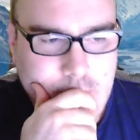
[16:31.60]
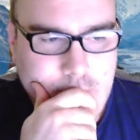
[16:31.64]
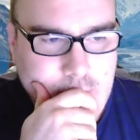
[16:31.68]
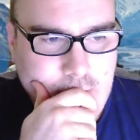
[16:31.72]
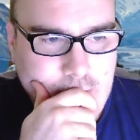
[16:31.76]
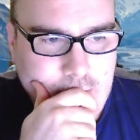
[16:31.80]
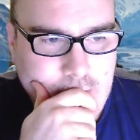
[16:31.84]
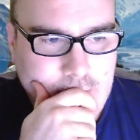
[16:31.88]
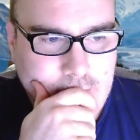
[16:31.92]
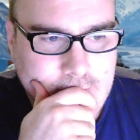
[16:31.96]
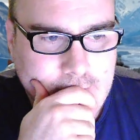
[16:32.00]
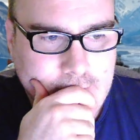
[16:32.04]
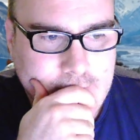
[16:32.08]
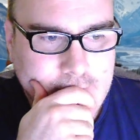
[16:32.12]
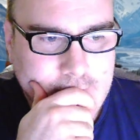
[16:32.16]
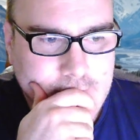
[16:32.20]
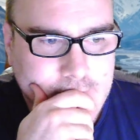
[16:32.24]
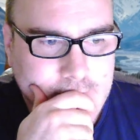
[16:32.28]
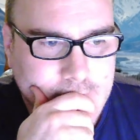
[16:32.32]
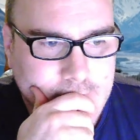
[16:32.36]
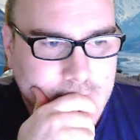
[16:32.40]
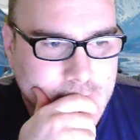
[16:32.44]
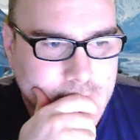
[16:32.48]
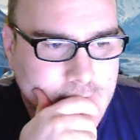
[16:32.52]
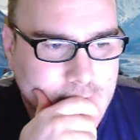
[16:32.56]

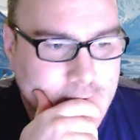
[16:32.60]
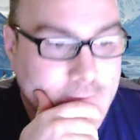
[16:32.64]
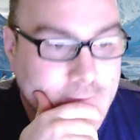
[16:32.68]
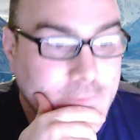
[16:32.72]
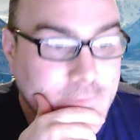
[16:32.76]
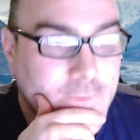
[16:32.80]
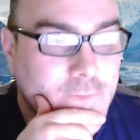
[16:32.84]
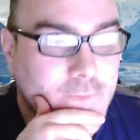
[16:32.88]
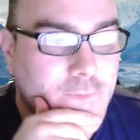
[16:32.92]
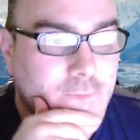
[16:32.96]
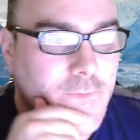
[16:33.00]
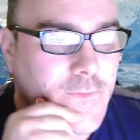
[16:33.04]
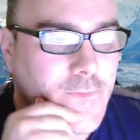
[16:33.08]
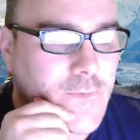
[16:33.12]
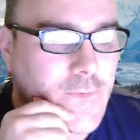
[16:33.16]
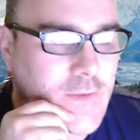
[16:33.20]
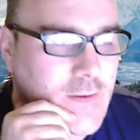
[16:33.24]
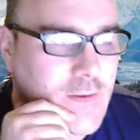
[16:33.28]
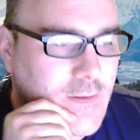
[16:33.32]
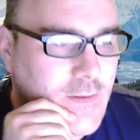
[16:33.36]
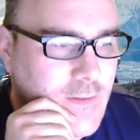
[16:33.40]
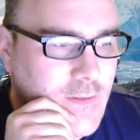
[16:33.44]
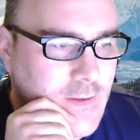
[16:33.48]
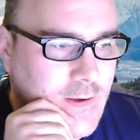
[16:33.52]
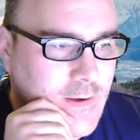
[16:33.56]
and I
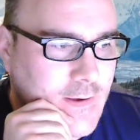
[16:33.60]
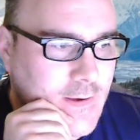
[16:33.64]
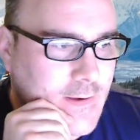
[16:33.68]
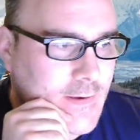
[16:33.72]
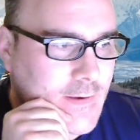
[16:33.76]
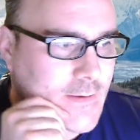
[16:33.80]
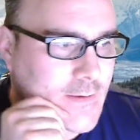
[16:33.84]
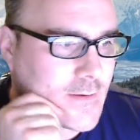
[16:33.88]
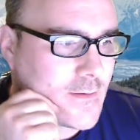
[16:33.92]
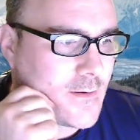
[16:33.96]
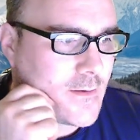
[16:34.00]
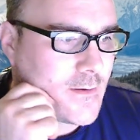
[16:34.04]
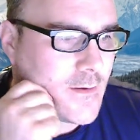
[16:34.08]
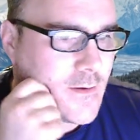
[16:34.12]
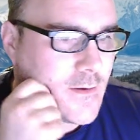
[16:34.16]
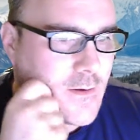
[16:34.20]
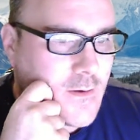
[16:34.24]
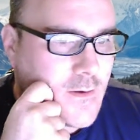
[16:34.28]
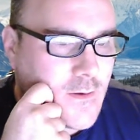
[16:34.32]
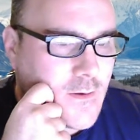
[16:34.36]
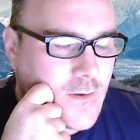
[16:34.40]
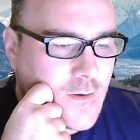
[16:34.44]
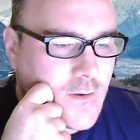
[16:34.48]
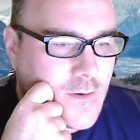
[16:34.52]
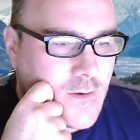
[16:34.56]
feel like
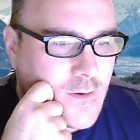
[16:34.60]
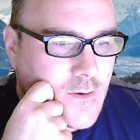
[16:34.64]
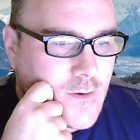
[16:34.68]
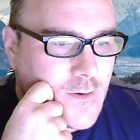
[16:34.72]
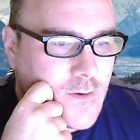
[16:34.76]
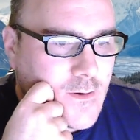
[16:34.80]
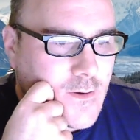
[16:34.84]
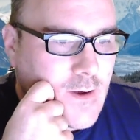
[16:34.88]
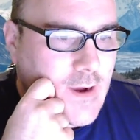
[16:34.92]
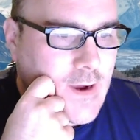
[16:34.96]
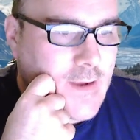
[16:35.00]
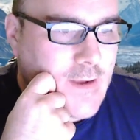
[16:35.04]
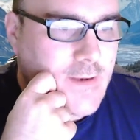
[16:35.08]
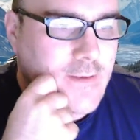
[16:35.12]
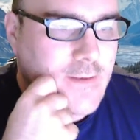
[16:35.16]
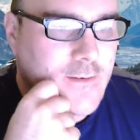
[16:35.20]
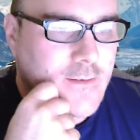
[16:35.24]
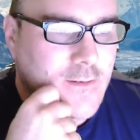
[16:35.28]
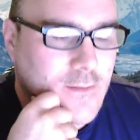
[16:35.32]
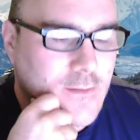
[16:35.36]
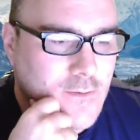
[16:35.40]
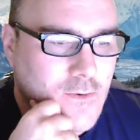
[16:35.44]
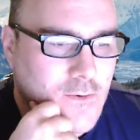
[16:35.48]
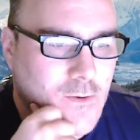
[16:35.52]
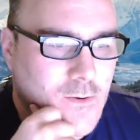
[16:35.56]
I need to
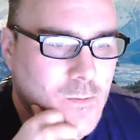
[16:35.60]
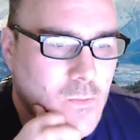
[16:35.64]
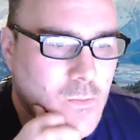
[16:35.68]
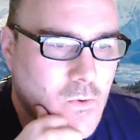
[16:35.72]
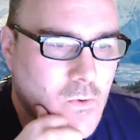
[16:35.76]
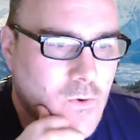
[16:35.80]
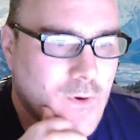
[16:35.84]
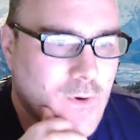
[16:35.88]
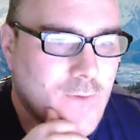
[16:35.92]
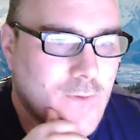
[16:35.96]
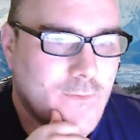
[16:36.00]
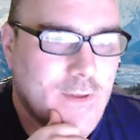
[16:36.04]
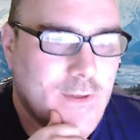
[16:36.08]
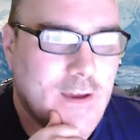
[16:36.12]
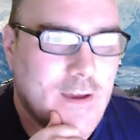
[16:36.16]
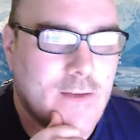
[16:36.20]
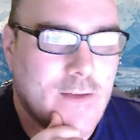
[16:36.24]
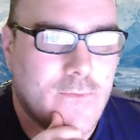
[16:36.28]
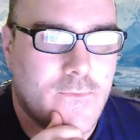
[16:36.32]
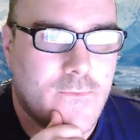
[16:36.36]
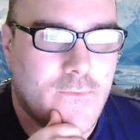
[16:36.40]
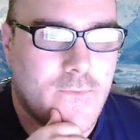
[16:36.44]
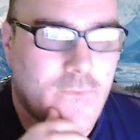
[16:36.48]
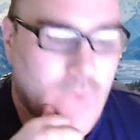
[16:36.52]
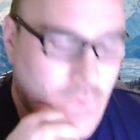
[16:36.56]
learn more of that
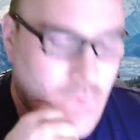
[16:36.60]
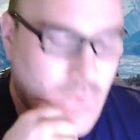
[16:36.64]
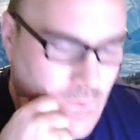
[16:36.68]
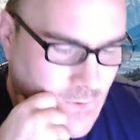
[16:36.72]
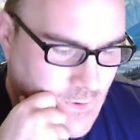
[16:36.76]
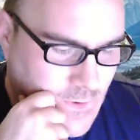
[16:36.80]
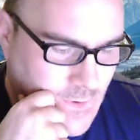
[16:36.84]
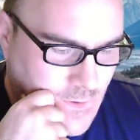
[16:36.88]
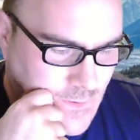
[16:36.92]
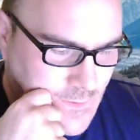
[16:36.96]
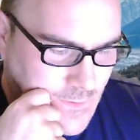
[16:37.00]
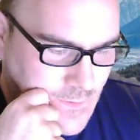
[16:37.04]
for